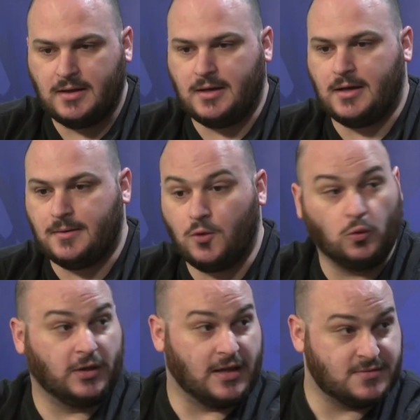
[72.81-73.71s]
Uh,
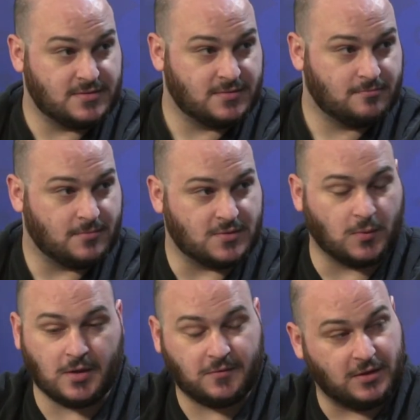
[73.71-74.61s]
hooligans as
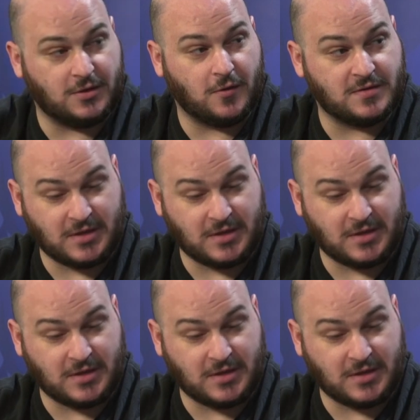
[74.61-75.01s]
well. If you didn't know this,